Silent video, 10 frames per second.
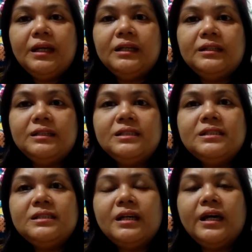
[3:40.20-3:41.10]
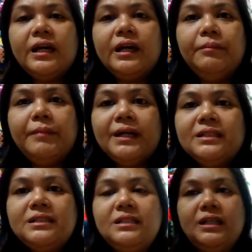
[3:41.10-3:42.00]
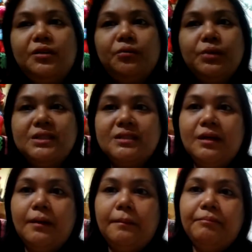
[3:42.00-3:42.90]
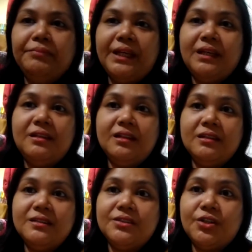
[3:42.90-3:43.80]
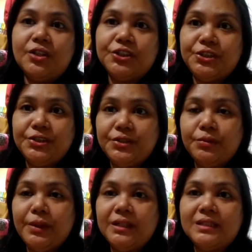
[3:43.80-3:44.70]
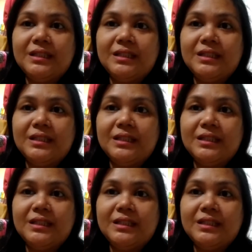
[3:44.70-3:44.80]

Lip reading: It is a magazine with some Indian structures to it,